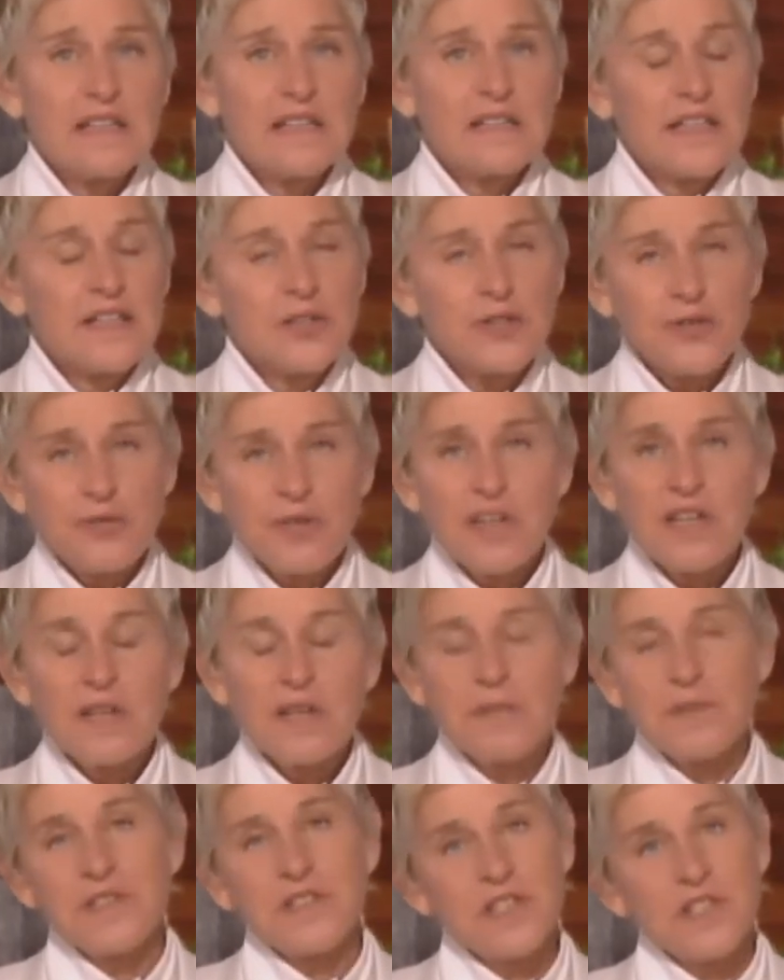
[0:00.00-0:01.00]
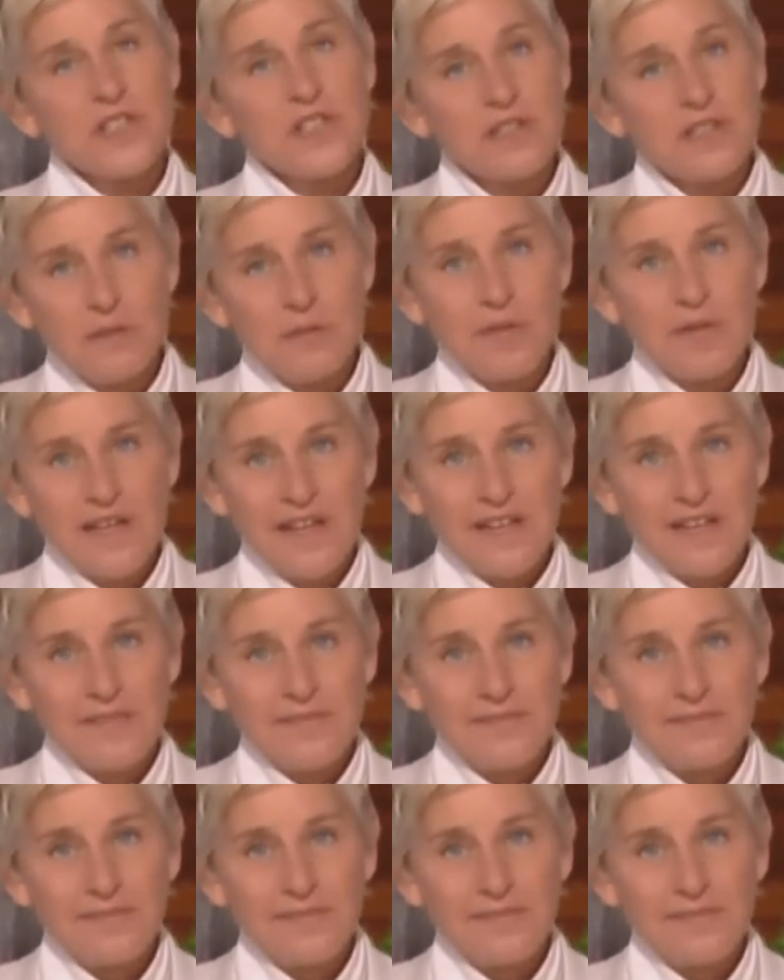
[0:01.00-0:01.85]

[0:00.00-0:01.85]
is a tricky position to be in.